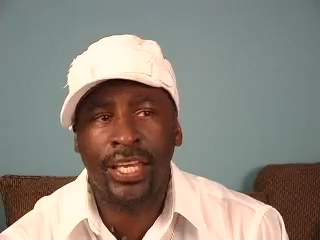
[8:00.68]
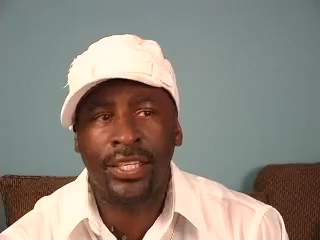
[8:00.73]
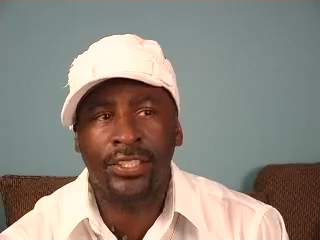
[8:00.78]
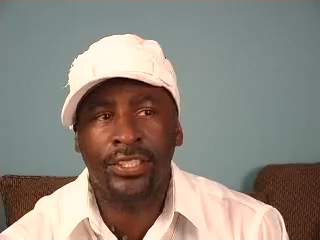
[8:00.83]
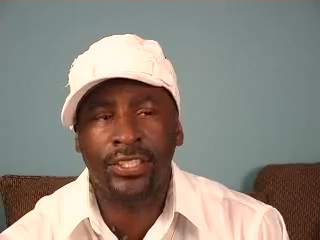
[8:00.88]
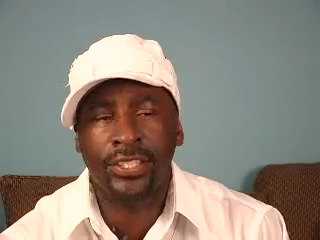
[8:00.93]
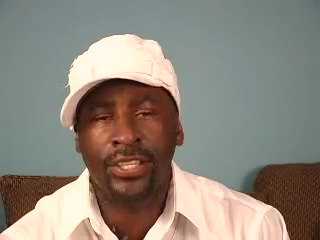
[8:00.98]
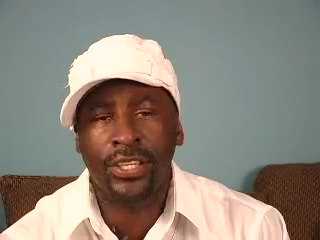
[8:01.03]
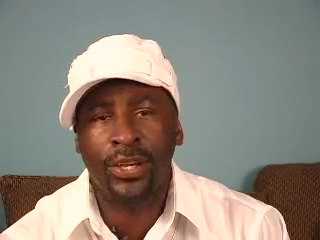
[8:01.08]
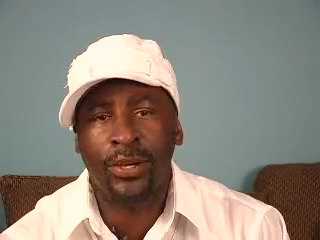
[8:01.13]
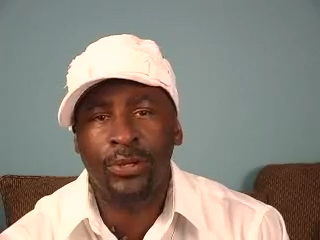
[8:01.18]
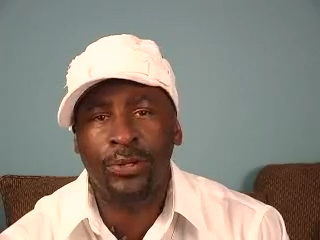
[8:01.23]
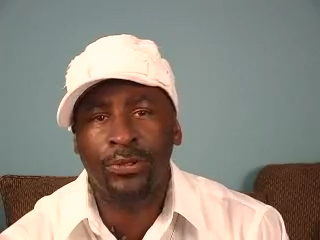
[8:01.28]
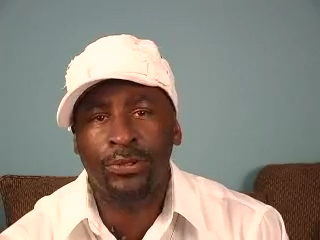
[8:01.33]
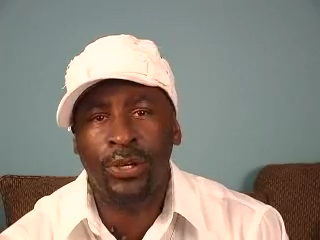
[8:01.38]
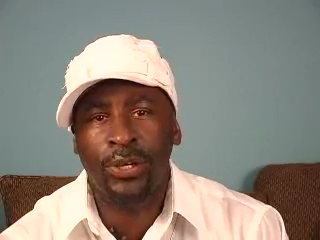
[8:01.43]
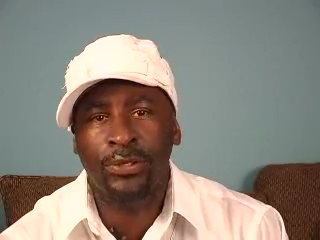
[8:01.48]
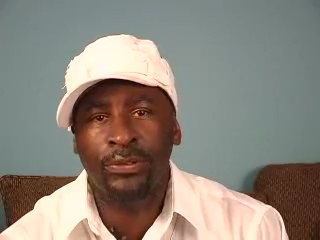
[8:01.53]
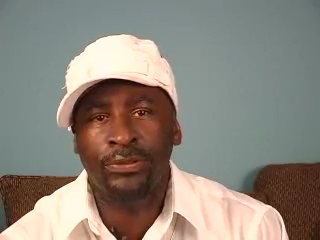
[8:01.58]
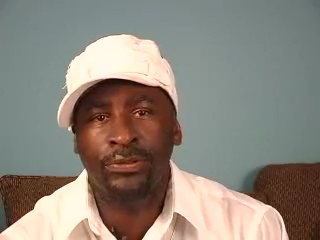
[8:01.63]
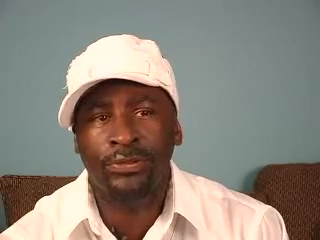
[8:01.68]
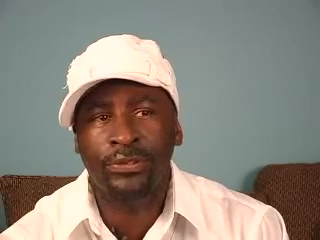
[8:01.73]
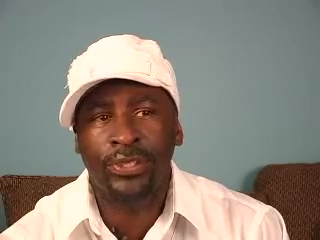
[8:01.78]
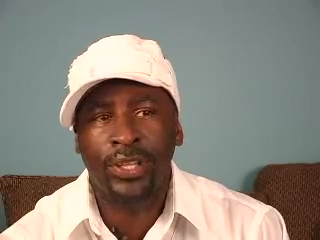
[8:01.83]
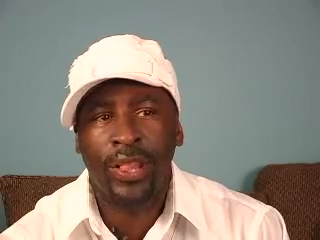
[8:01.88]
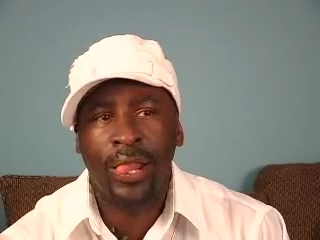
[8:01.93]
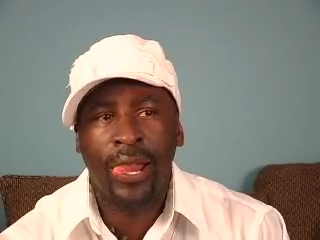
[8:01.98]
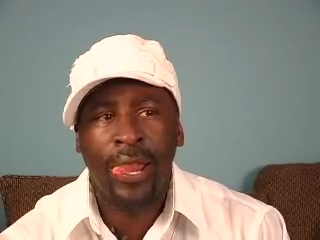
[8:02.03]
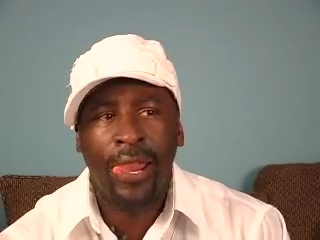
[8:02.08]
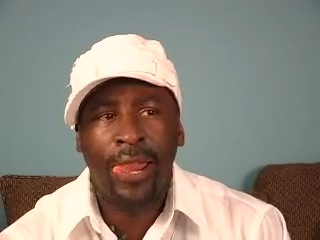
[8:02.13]
and slow growth,
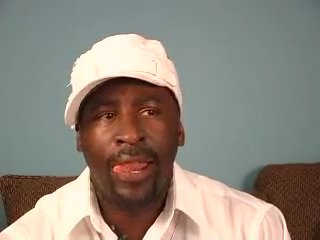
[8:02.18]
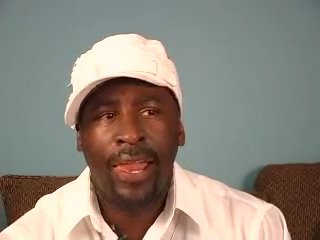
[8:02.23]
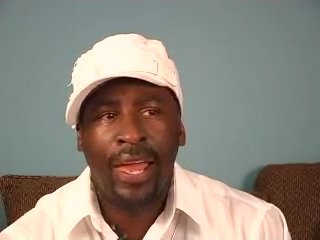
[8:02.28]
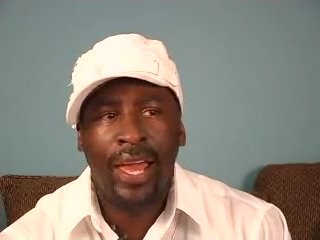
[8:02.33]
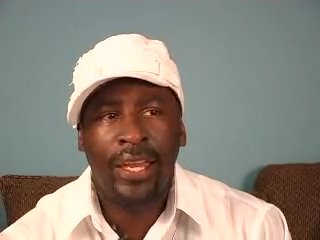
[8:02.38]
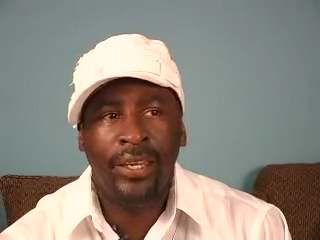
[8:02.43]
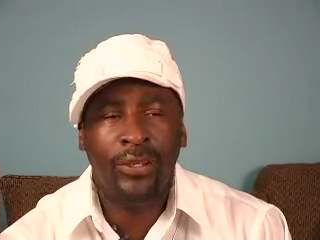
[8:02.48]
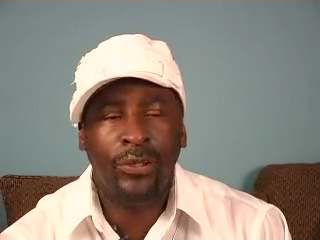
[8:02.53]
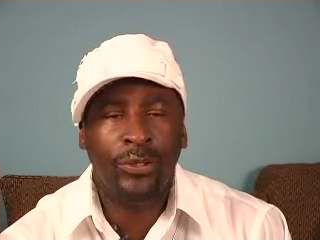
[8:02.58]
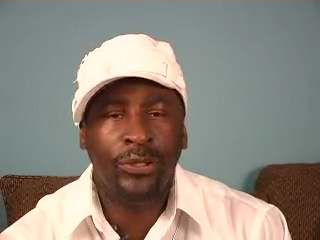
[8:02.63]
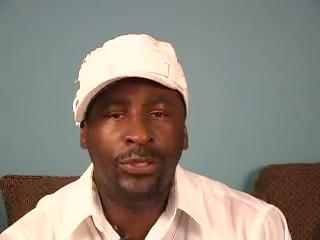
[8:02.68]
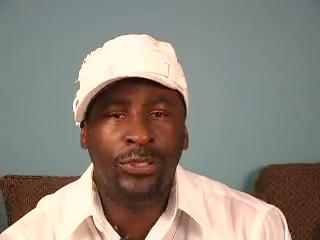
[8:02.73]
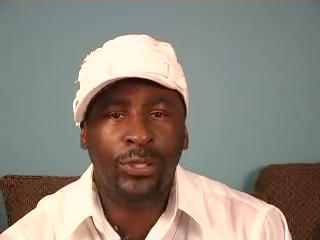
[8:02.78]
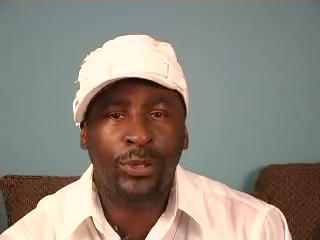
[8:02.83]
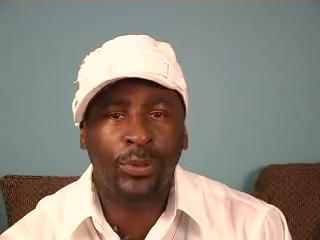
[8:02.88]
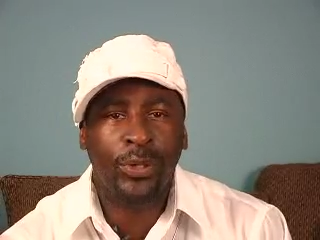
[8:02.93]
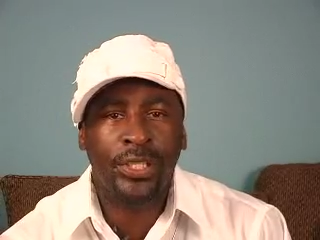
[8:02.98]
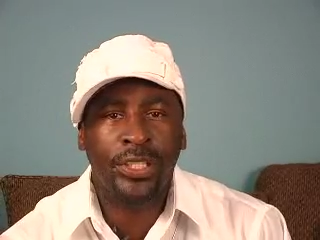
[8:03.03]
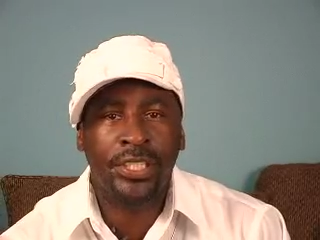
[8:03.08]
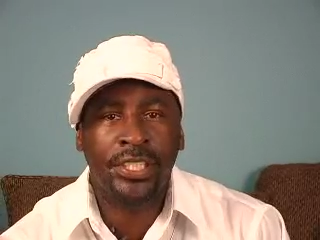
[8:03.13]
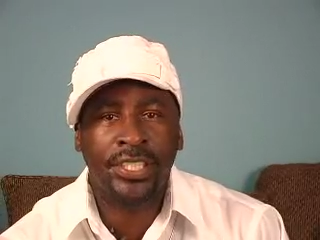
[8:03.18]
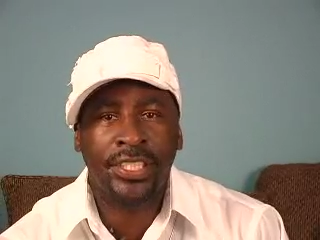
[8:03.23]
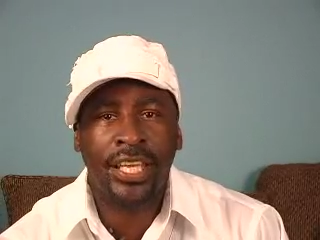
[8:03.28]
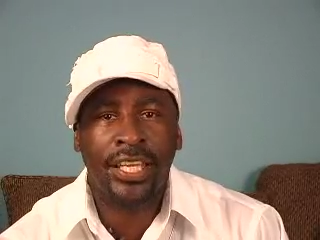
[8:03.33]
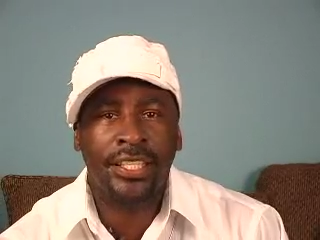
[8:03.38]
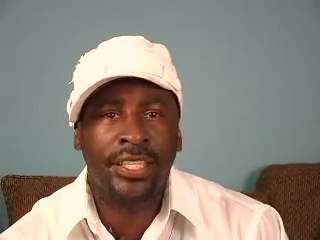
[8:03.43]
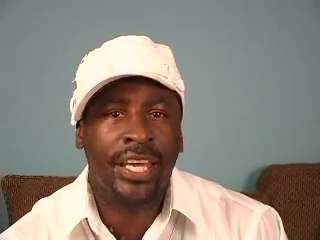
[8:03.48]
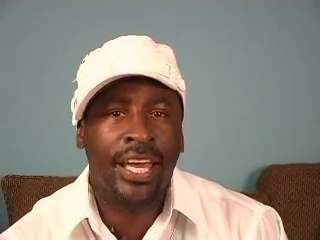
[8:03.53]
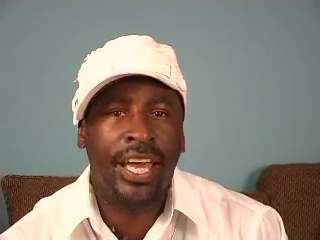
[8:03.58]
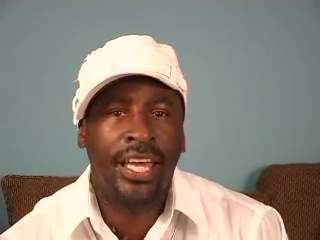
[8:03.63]
and also
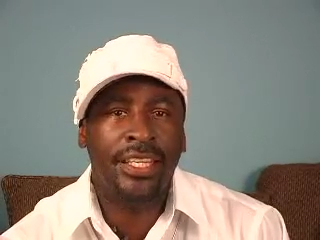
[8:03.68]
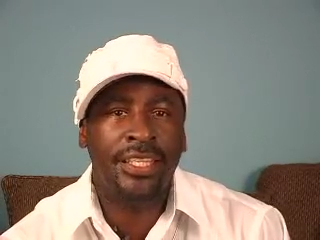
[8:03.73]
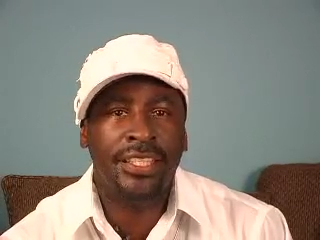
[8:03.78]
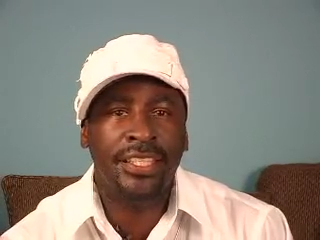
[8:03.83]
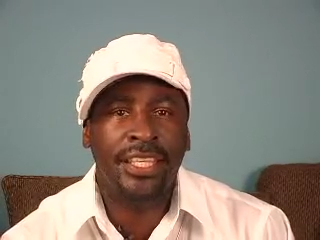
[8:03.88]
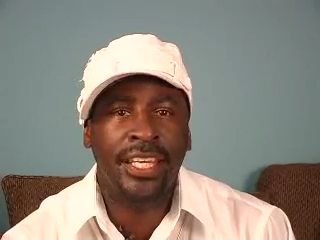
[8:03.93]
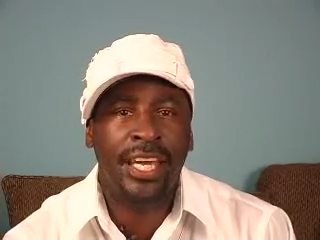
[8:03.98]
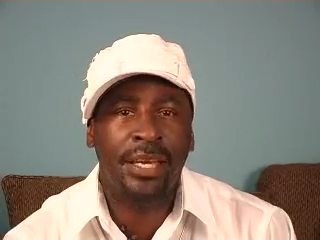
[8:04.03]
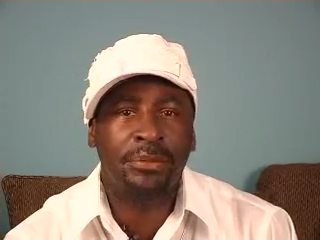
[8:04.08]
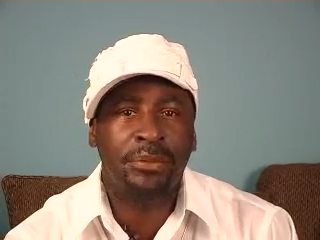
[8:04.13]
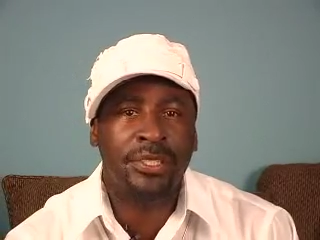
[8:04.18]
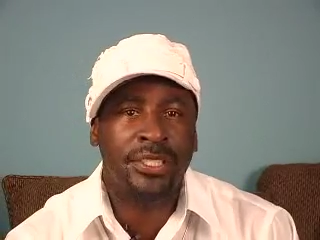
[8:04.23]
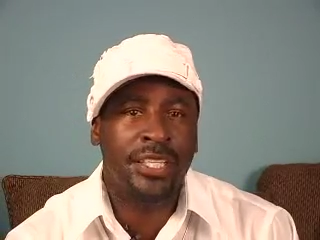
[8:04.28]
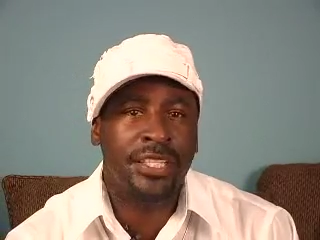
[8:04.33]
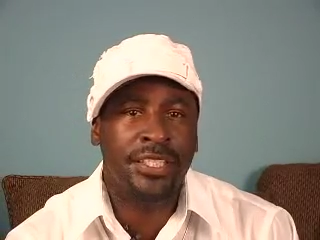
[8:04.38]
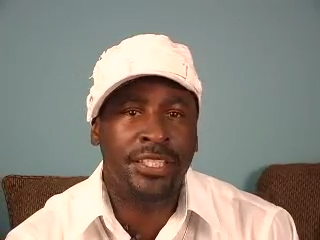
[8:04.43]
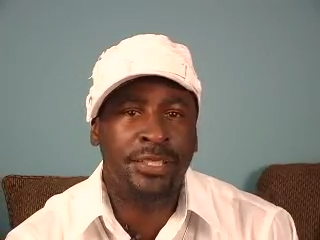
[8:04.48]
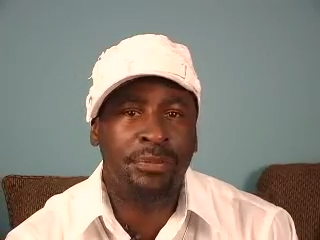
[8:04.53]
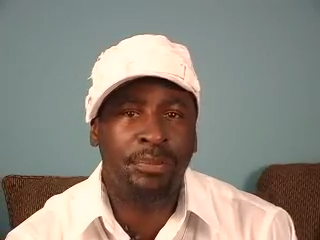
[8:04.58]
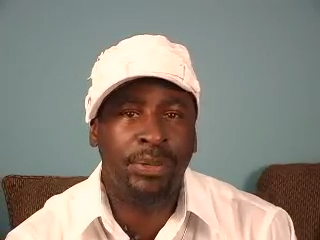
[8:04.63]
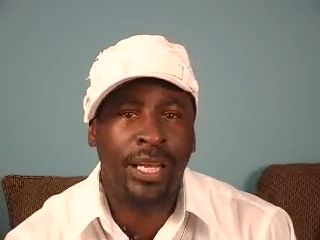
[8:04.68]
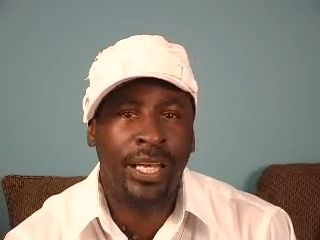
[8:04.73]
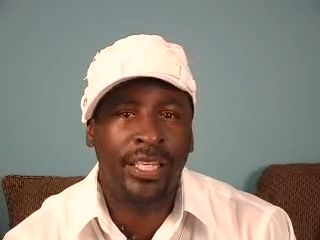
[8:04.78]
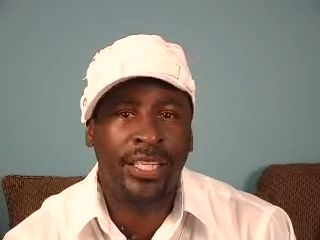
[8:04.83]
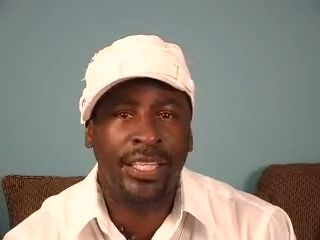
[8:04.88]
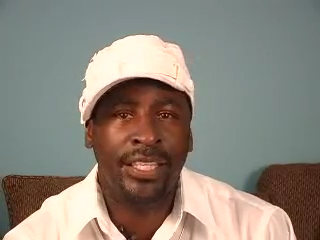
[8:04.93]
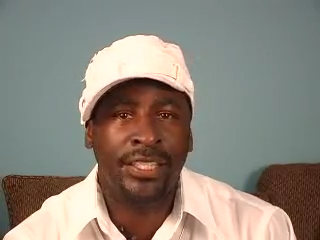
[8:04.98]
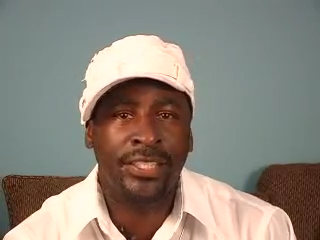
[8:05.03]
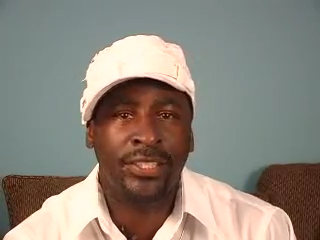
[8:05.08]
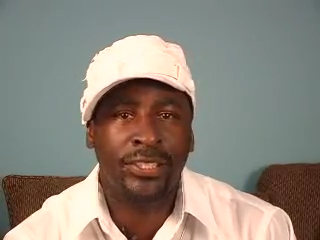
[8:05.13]
understand the handicaps that this
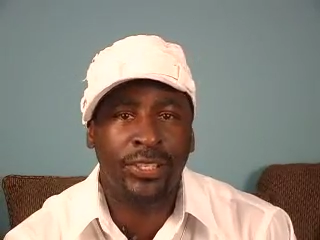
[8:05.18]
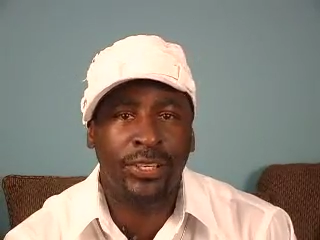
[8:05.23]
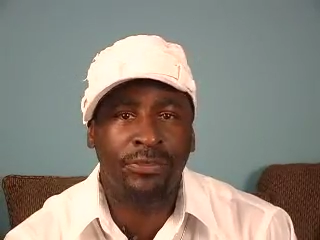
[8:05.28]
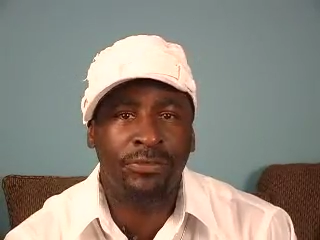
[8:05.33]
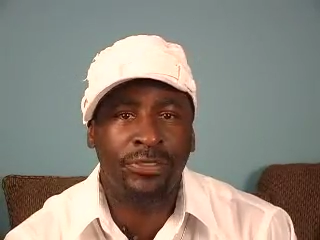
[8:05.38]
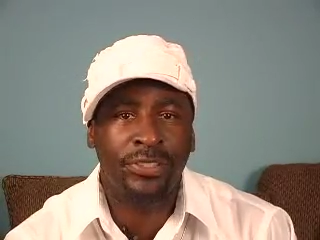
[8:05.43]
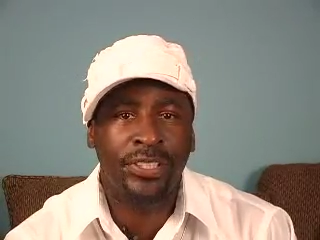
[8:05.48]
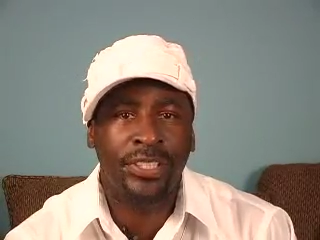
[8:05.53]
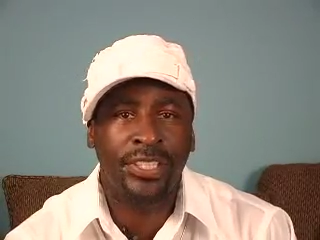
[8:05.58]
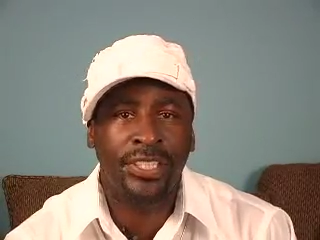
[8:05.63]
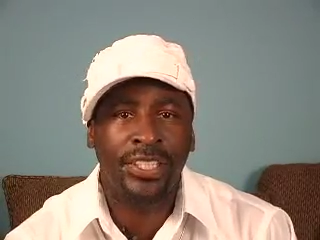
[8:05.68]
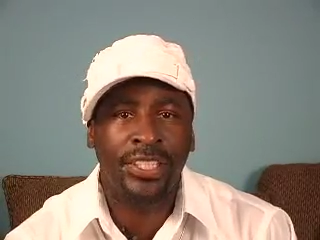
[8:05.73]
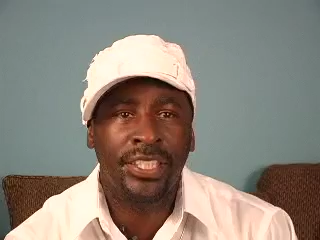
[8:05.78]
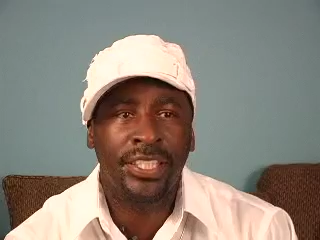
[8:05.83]
planet has suffered,